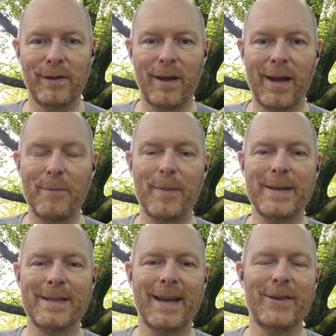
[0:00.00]

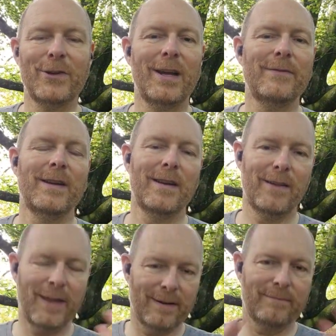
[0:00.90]
implementing that in your life,
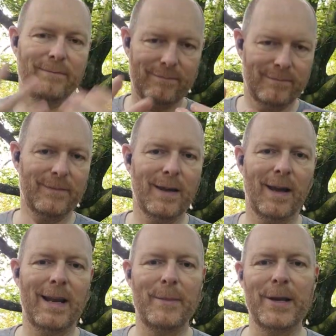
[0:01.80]
then
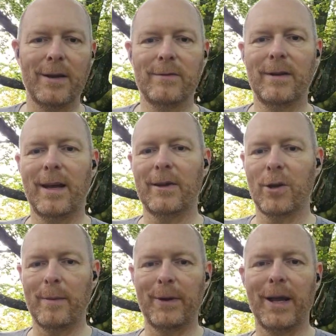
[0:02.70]
let me know,
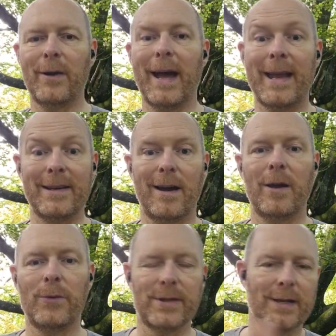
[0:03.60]
comment below, and I
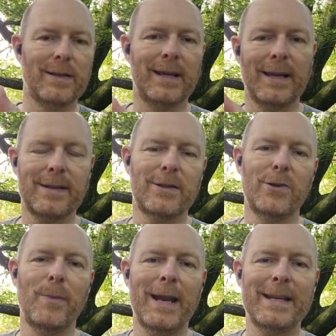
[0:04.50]
will send you a link
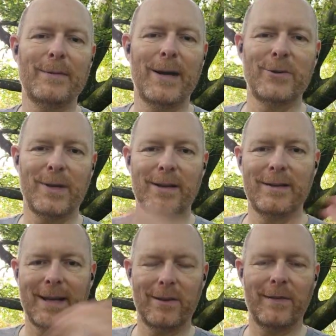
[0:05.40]
to my landing page where you
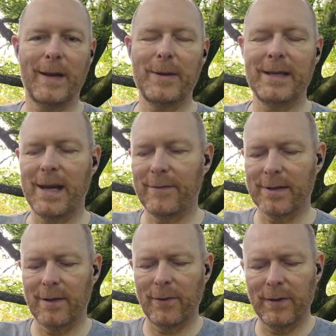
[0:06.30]
can download that PDF and
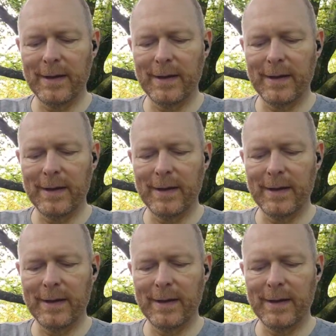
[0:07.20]
so forth.